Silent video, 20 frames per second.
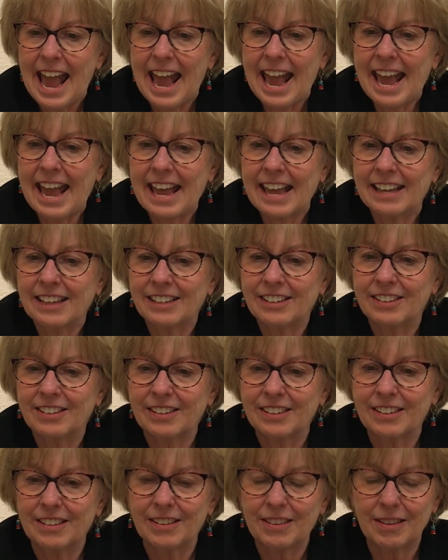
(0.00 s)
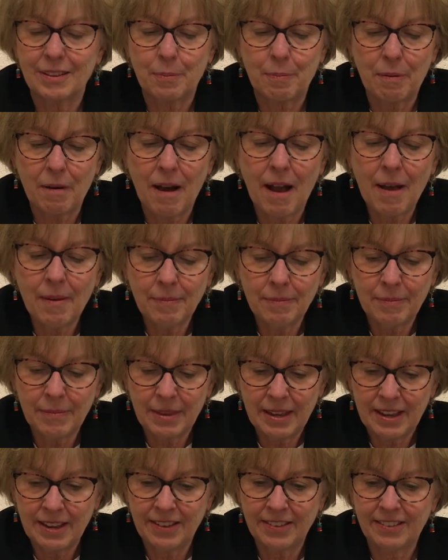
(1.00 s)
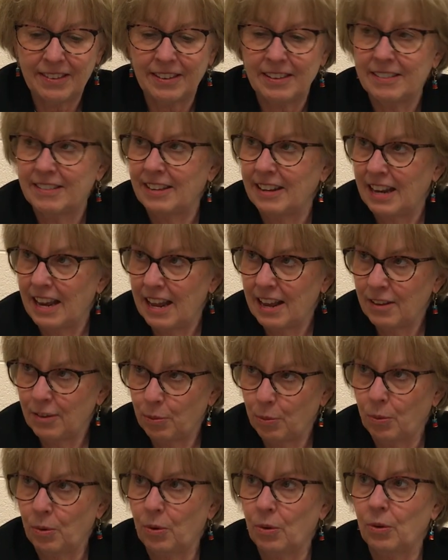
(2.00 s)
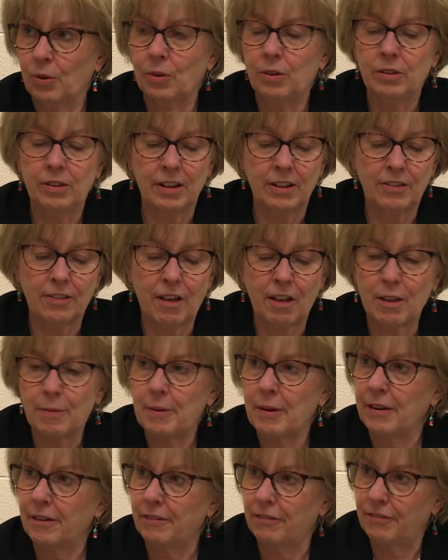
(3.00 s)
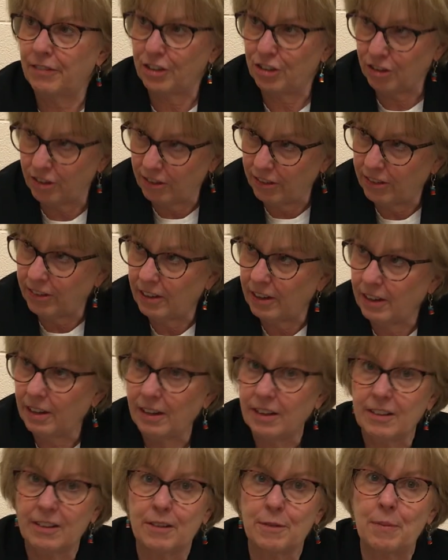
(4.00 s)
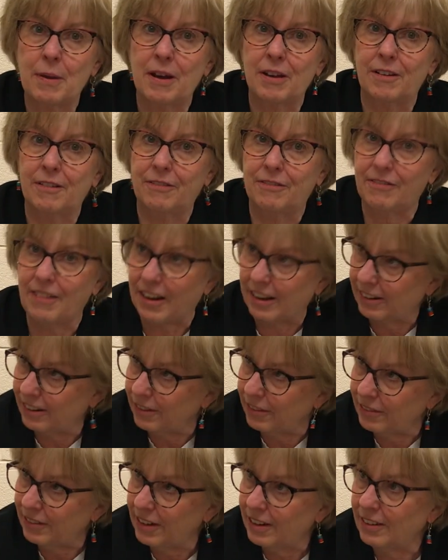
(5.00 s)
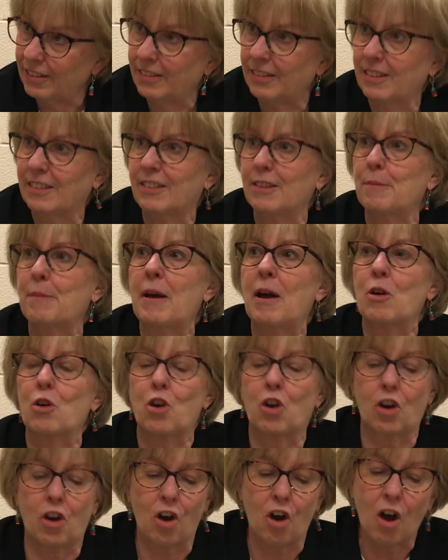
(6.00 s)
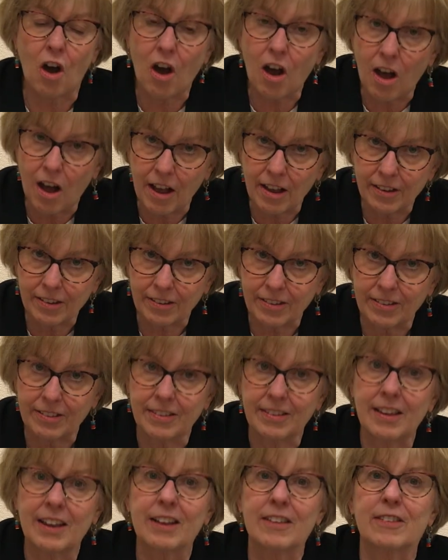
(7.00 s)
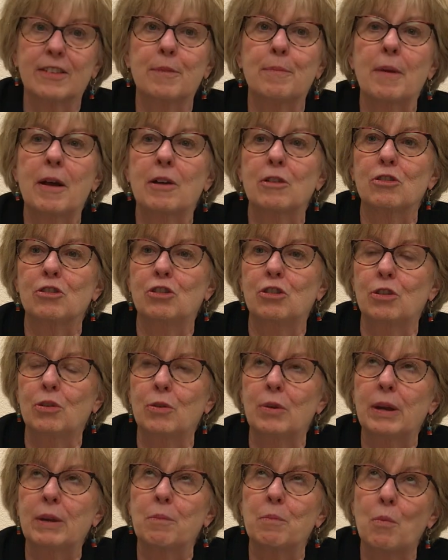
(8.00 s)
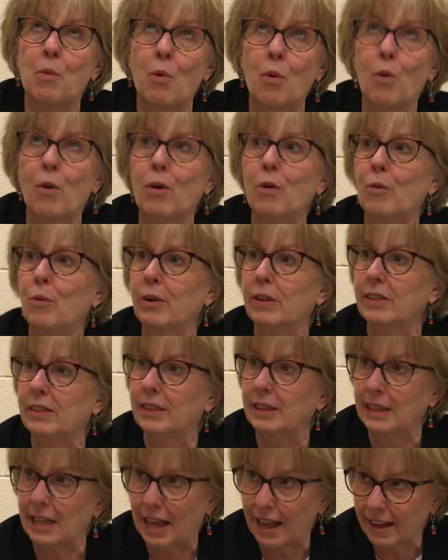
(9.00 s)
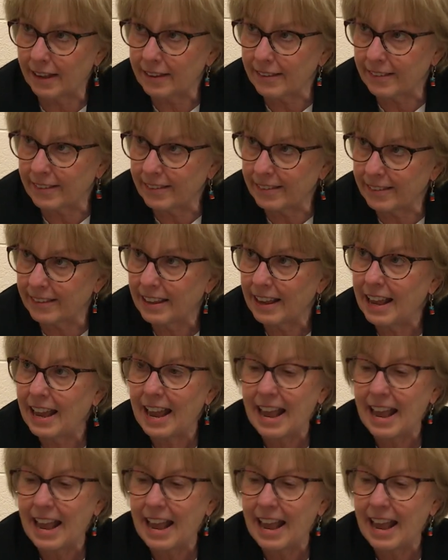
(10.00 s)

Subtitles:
And the problem is, in today's world, it's all about efficiency, it's about effectiveness, it's about costs, it's about doing more with less.